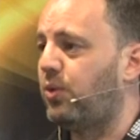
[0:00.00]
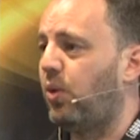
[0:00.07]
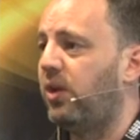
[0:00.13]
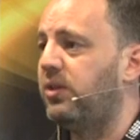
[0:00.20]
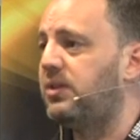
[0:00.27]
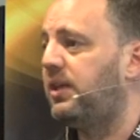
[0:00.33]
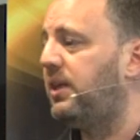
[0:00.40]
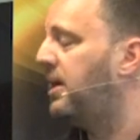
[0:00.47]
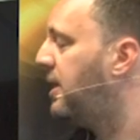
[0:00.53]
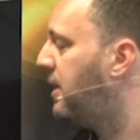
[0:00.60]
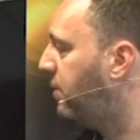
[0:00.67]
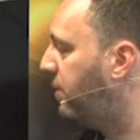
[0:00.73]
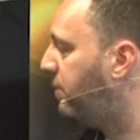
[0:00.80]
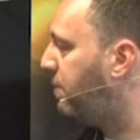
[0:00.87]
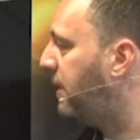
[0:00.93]
quality
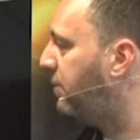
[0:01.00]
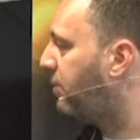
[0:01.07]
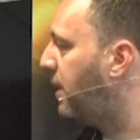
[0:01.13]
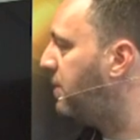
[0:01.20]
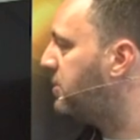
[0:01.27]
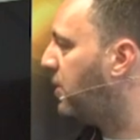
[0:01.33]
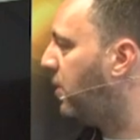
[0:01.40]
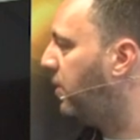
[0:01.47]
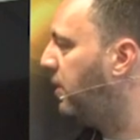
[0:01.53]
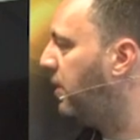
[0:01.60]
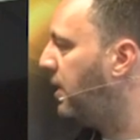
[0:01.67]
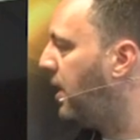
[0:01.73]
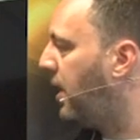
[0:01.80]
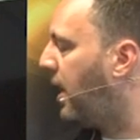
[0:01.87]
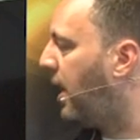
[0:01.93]
with B-Frames on,
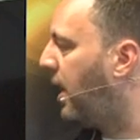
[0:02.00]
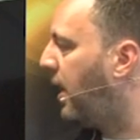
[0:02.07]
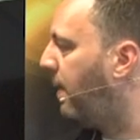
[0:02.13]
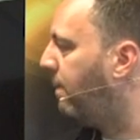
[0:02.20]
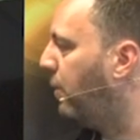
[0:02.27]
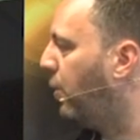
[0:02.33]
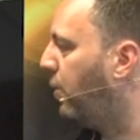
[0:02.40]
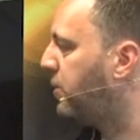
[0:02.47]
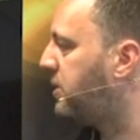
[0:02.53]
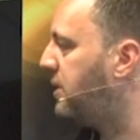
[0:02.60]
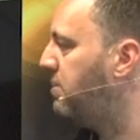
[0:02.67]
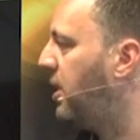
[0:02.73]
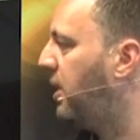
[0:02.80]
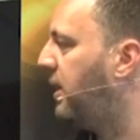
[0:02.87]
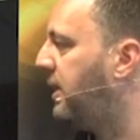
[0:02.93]
or
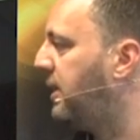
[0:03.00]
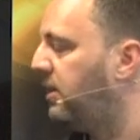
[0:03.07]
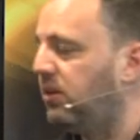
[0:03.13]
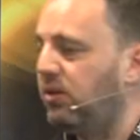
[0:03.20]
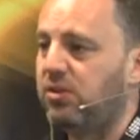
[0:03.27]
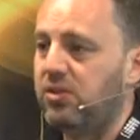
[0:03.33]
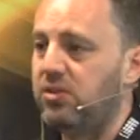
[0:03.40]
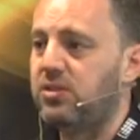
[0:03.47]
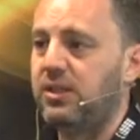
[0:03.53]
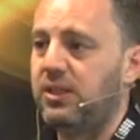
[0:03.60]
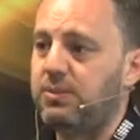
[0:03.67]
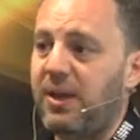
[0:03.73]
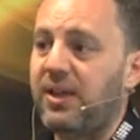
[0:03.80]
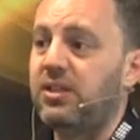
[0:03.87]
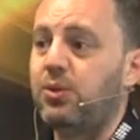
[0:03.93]
similarly, you can just
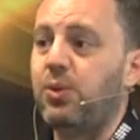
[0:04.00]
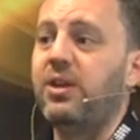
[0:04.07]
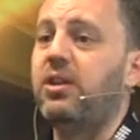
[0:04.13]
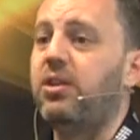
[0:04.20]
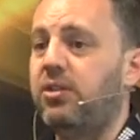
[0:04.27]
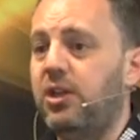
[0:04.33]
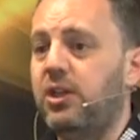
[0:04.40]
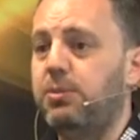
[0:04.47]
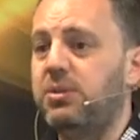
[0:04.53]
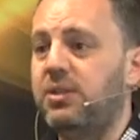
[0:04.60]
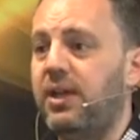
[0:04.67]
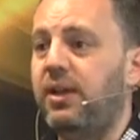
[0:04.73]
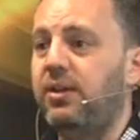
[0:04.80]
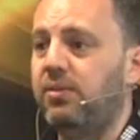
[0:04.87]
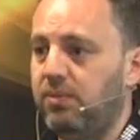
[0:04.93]
expect a 20 to
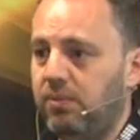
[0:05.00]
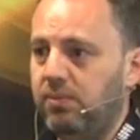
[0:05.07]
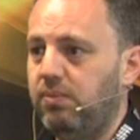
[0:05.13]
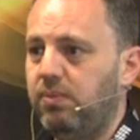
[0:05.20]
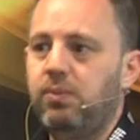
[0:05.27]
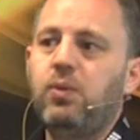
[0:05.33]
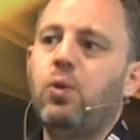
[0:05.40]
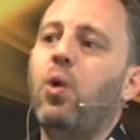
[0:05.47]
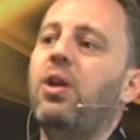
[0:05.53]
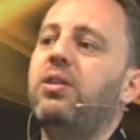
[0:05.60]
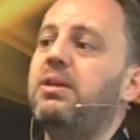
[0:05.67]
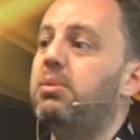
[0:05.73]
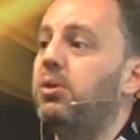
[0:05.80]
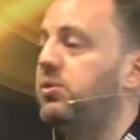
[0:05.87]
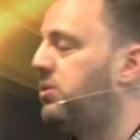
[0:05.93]
30%
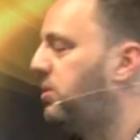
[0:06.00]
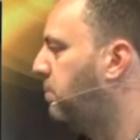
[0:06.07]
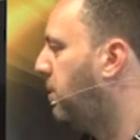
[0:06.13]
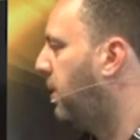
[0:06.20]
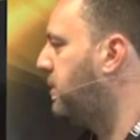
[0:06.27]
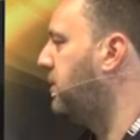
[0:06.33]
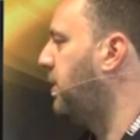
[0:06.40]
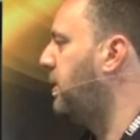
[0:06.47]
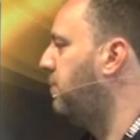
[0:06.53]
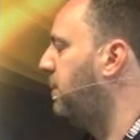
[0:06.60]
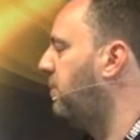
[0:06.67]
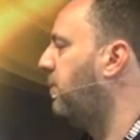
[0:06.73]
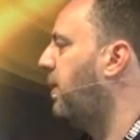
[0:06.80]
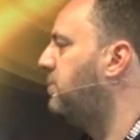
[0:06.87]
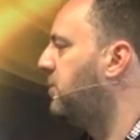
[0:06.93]
quality boost by turning
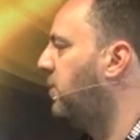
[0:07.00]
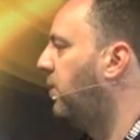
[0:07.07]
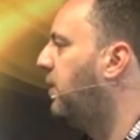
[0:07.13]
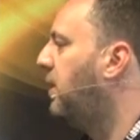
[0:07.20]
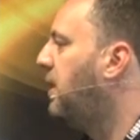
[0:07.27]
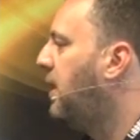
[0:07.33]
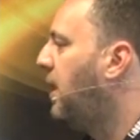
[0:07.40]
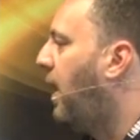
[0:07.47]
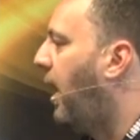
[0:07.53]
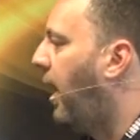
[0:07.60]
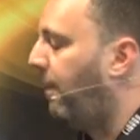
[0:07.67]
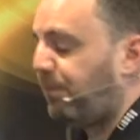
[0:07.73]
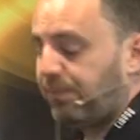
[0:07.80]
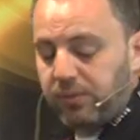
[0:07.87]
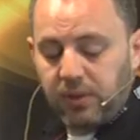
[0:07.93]
B-Frames on.
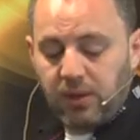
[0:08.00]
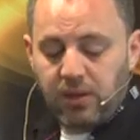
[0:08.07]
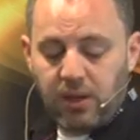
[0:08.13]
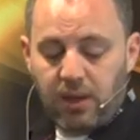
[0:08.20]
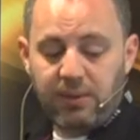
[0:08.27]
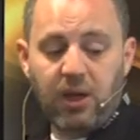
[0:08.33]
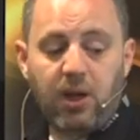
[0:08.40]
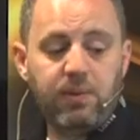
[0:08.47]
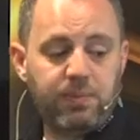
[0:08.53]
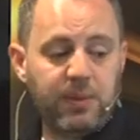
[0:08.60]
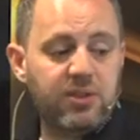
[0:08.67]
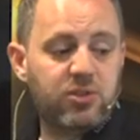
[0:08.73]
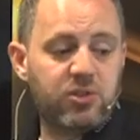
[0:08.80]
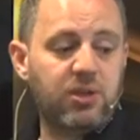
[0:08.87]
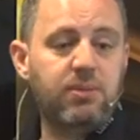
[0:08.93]
I mean, I've
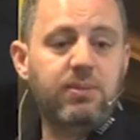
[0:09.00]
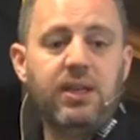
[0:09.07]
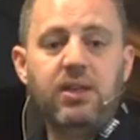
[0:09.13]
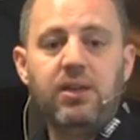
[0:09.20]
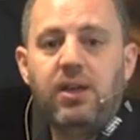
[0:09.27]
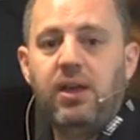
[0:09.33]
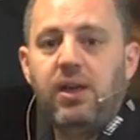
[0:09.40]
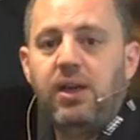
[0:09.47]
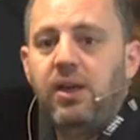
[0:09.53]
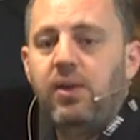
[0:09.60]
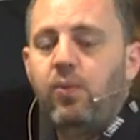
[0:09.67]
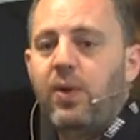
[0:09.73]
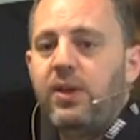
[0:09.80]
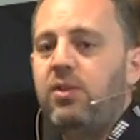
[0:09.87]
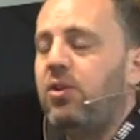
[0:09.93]
been streaming
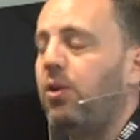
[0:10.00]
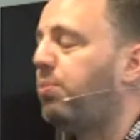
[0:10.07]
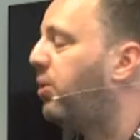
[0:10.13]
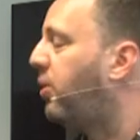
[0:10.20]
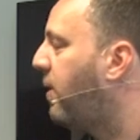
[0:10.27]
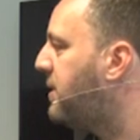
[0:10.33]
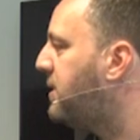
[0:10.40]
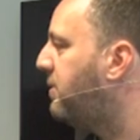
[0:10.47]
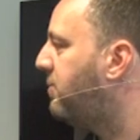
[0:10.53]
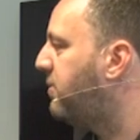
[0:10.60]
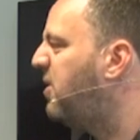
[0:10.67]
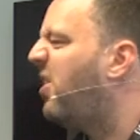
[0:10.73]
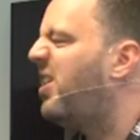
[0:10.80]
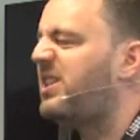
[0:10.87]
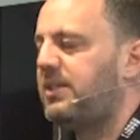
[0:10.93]
when you've got progressive,
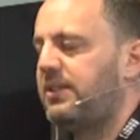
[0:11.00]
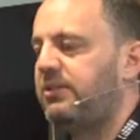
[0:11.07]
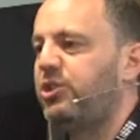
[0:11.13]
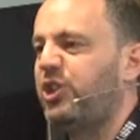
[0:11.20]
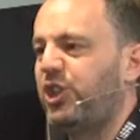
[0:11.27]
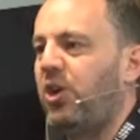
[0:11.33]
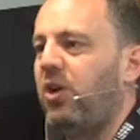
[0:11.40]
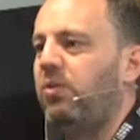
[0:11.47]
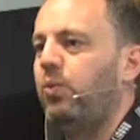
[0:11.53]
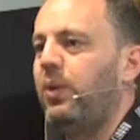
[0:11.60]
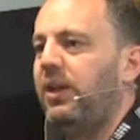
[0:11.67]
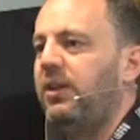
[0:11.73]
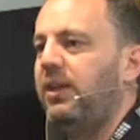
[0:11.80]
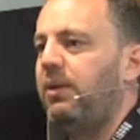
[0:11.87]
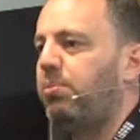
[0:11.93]
nice shot,
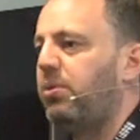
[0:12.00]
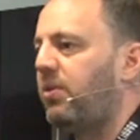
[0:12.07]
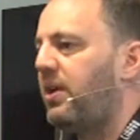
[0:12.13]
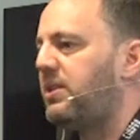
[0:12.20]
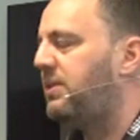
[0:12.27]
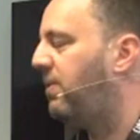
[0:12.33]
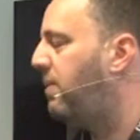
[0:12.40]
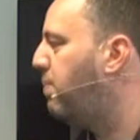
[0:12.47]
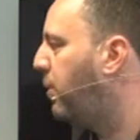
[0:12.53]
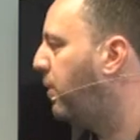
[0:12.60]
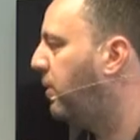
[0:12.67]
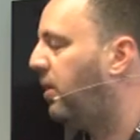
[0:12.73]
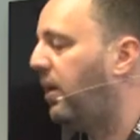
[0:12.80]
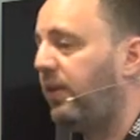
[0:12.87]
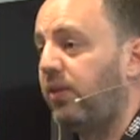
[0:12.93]
well-lit progressive
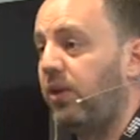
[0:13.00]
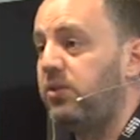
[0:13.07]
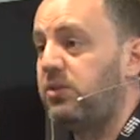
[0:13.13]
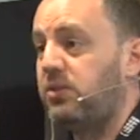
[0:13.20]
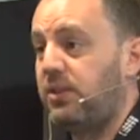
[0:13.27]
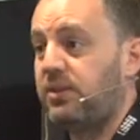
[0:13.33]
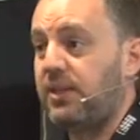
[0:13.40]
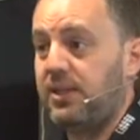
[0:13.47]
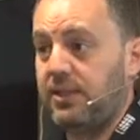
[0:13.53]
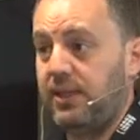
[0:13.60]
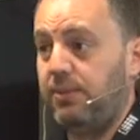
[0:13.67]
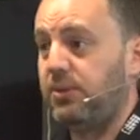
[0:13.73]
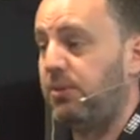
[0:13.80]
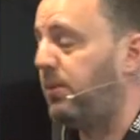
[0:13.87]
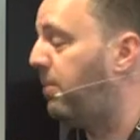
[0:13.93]
input, like those test
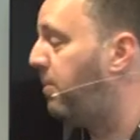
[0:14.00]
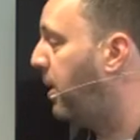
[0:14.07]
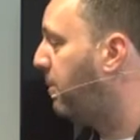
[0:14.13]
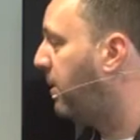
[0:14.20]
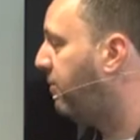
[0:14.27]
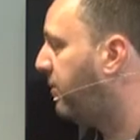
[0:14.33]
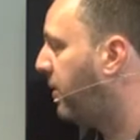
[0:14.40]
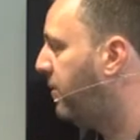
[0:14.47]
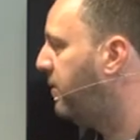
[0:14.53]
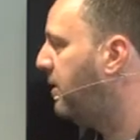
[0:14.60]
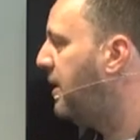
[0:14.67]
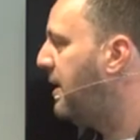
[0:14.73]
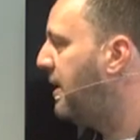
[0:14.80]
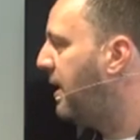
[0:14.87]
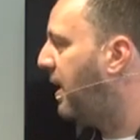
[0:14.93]
clips on my mobile phone.
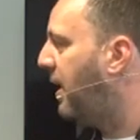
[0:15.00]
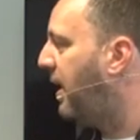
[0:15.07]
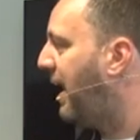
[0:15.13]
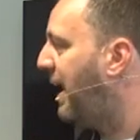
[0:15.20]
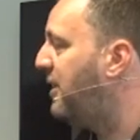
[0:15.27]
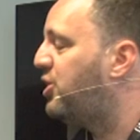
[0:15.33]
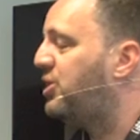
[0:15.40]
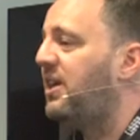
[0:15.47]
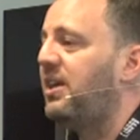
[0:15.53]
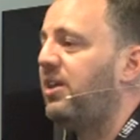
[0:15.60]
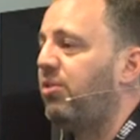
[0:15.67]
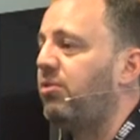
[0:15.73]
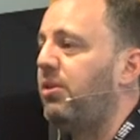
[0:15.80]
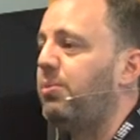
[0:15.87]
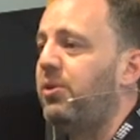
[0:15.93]
HD
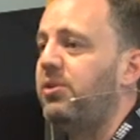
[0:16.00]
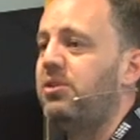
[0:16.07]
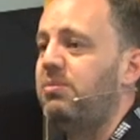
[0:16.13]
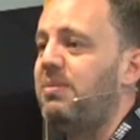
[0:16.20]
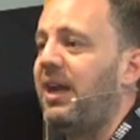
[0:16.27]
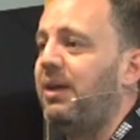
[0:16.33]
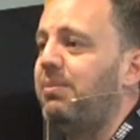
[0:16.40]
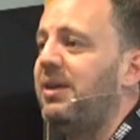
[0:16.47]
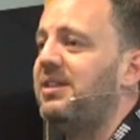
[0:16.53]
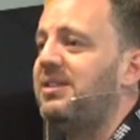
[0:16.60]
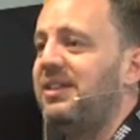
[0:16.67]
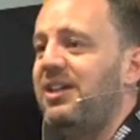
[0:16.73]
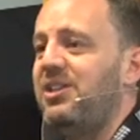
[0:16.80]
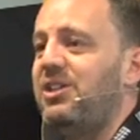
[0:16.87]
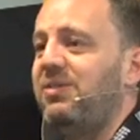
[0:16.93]
at 3.2
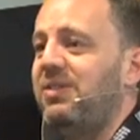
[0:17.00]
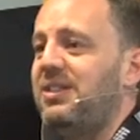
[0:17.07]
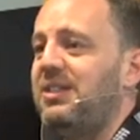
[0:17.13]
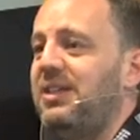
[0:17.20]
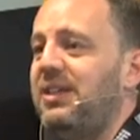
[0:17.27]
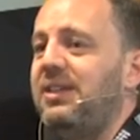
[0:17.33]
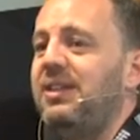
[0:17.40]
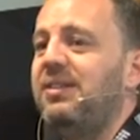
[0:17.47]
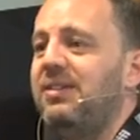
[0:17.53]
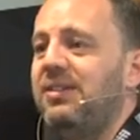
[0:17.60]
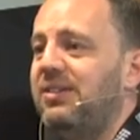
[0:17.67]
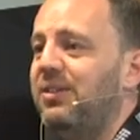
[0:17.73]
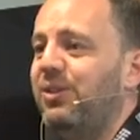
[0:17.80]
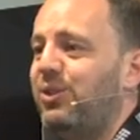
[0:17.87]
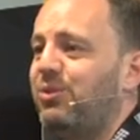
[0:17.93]
megabits in HEVC
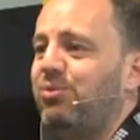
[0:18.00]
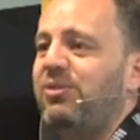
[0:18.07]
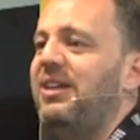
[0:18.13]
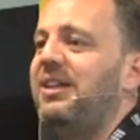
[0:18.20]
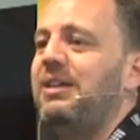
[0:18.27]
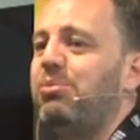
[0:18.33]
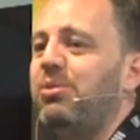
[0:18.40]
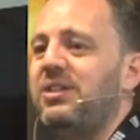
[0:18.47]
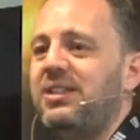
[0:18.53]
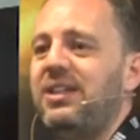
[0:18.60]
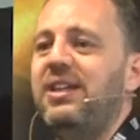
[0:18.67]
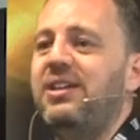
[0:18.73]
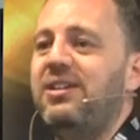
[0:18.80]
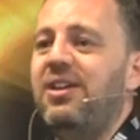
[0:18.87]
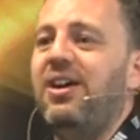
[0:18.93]
looks really
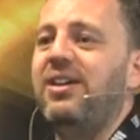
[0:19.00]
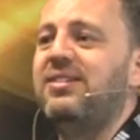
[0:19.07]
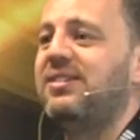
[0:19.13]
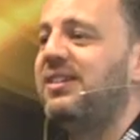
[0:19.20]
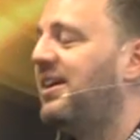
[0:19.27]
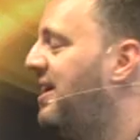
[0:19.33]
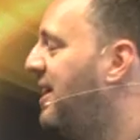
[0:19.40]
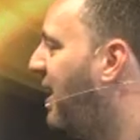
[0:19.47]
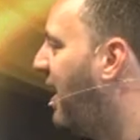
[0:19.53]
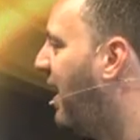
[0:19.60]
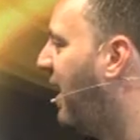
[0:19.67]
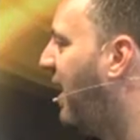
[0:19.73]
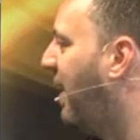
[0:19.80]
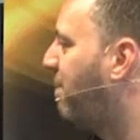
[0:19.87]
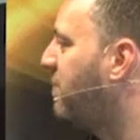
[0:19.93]
pristine and nice.
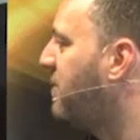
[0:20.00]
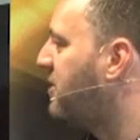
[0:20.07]
Yeah,